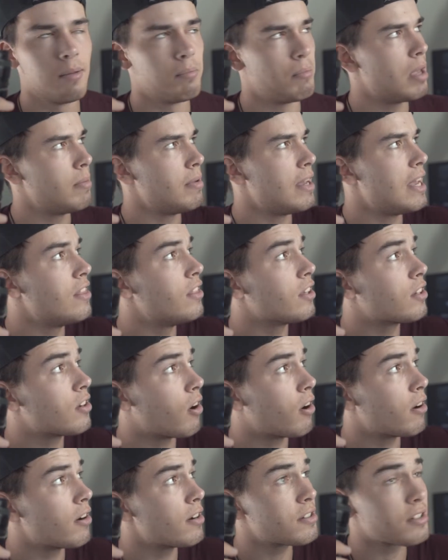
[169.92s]
maybe in the
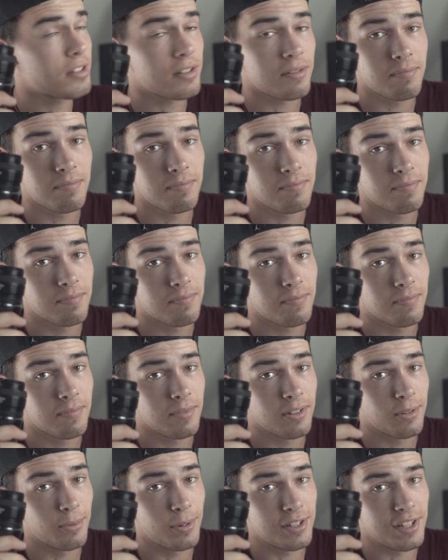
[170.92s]
cards,
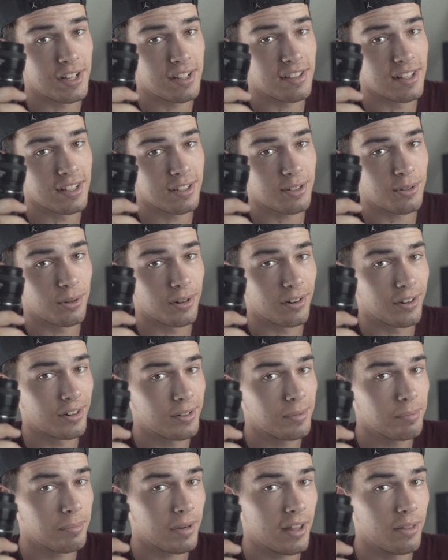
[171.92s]
which is this corner,
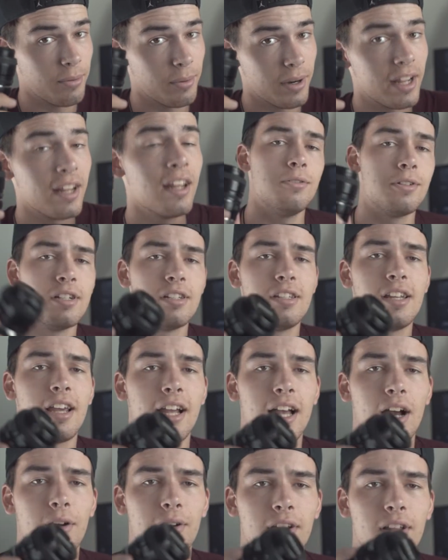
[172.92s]
by the way. You can
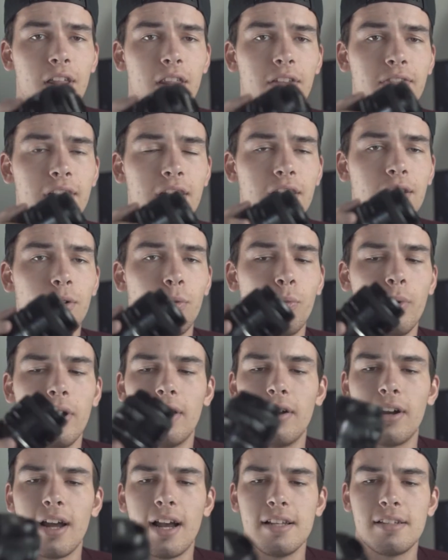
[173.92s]
check out another video
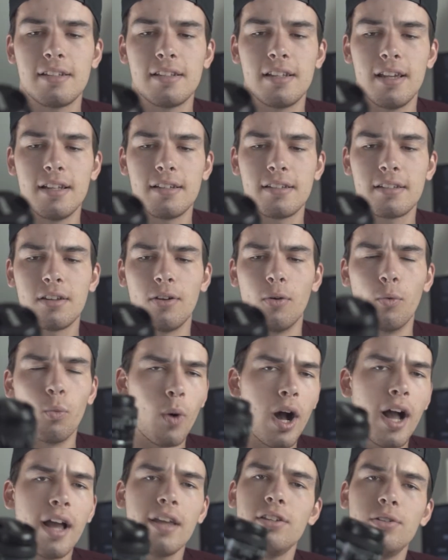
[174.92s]
where I said
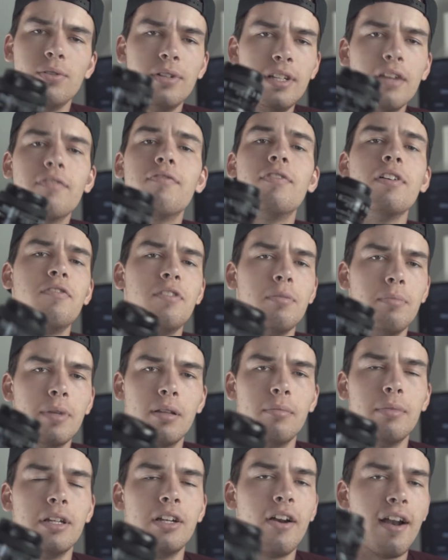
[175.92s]
why you need a
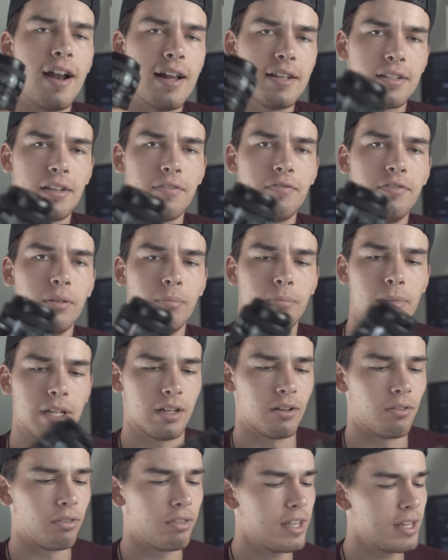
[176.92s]
50mm as a
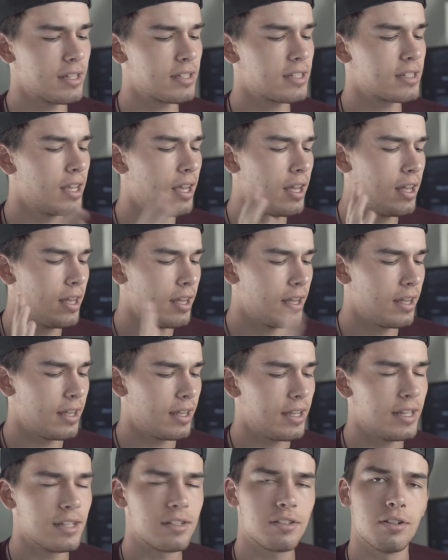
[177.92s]
filmmaker. This
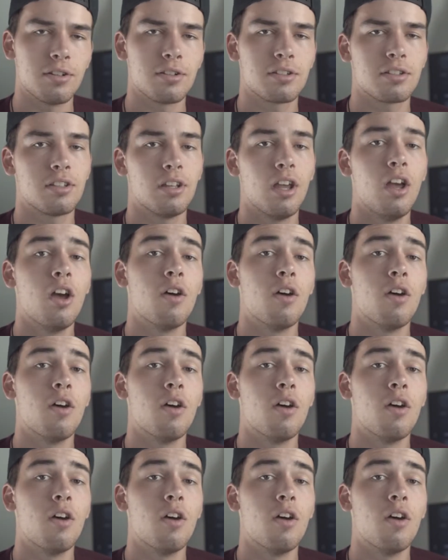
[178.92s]
is just